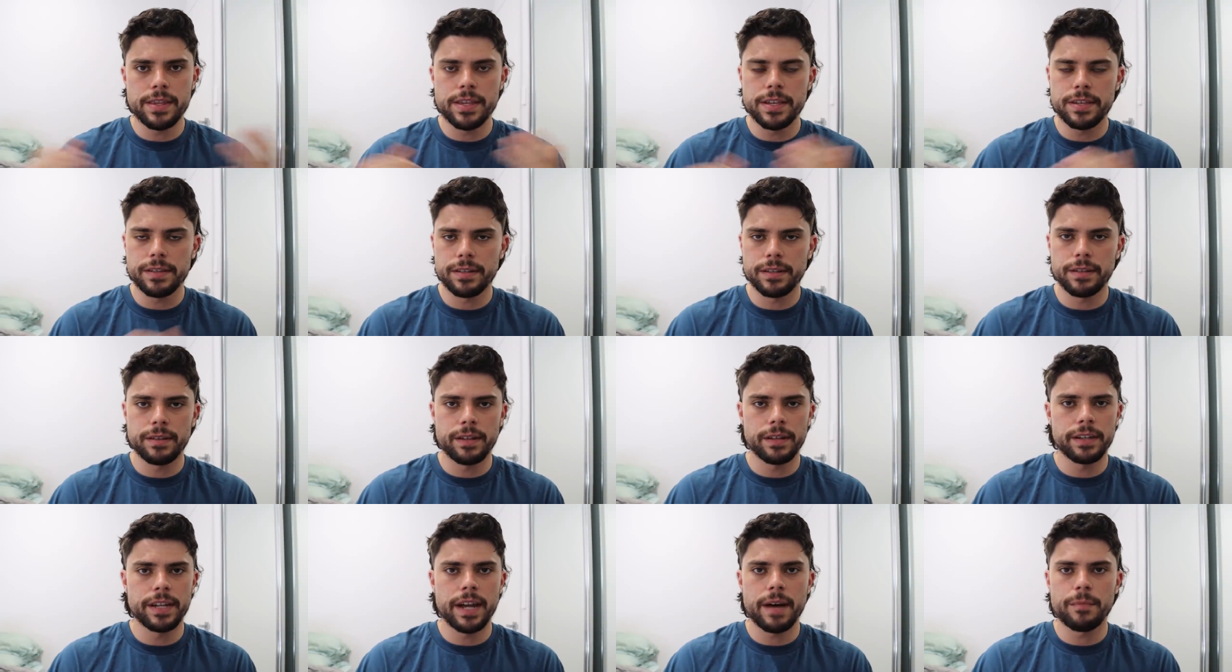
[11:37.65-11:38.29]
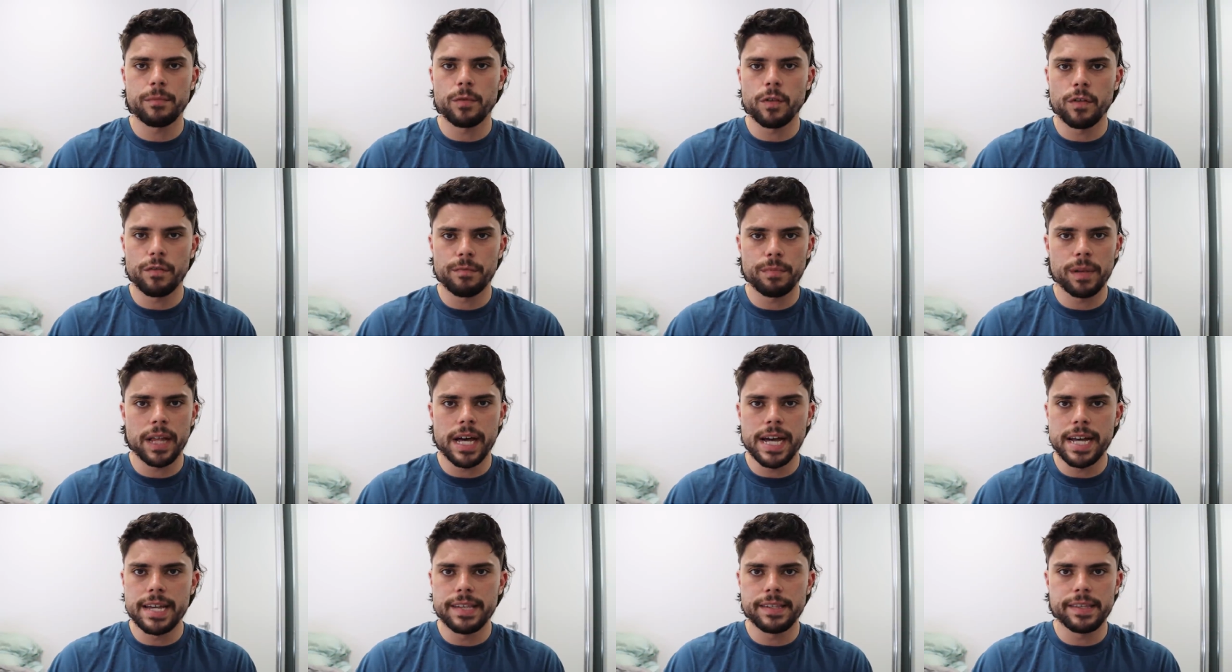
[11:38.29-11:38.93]
There's a, a number of
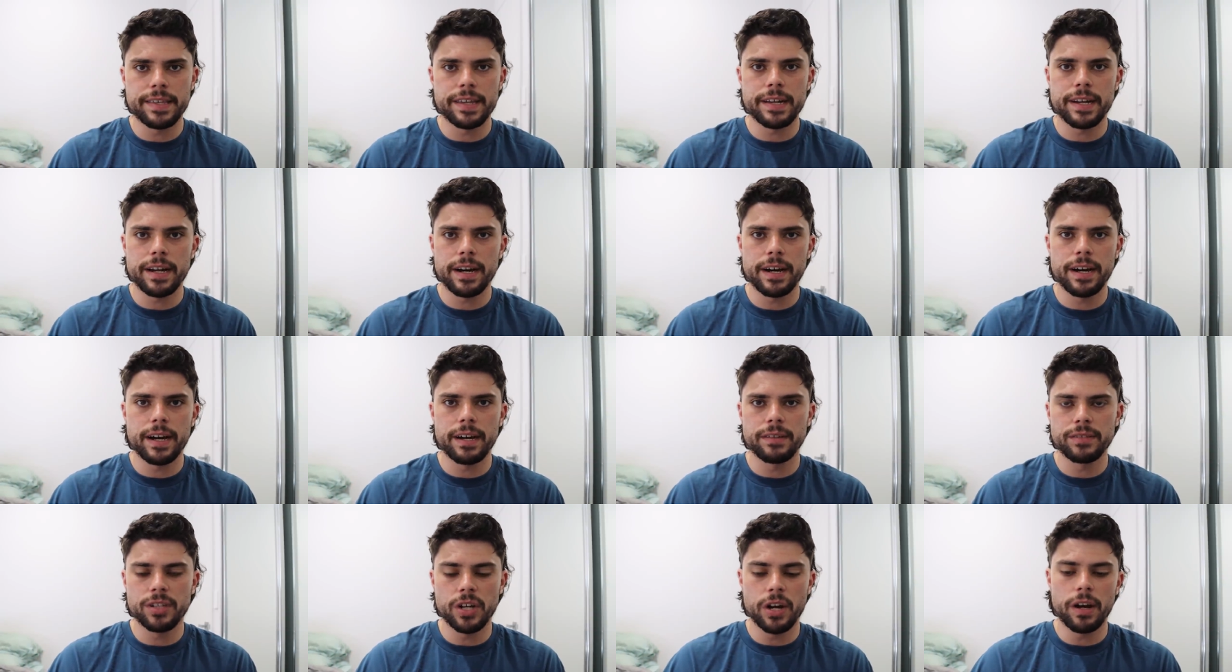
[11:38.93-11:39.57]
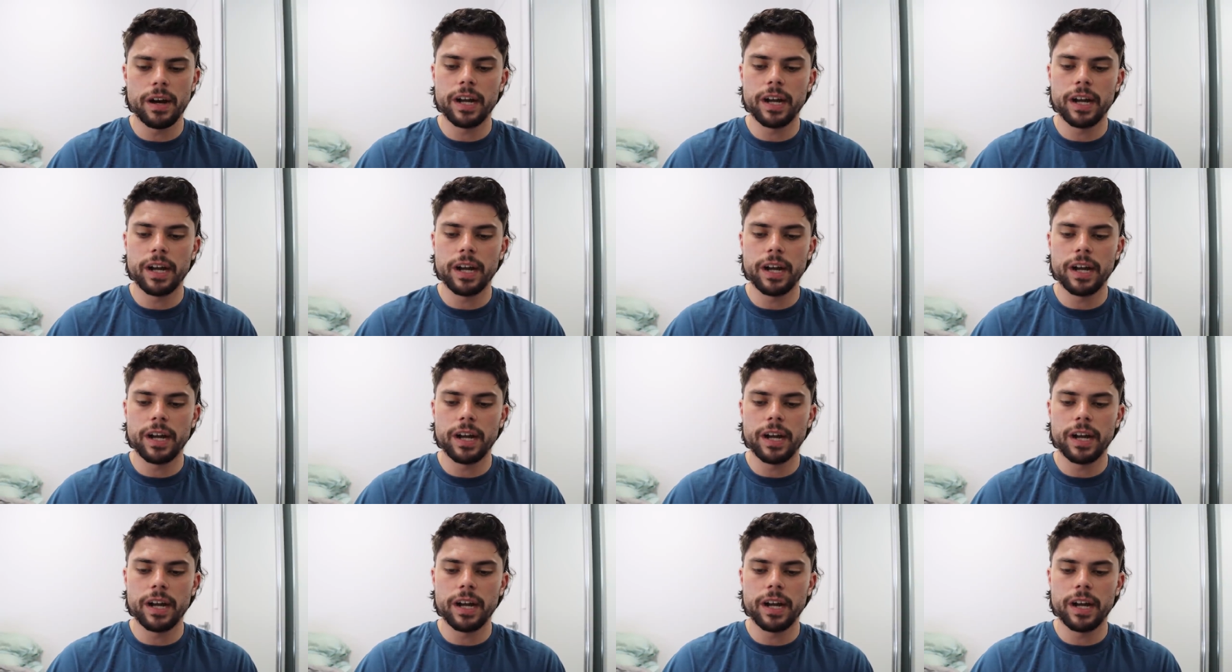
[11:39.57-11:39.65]
players that, uh, you know,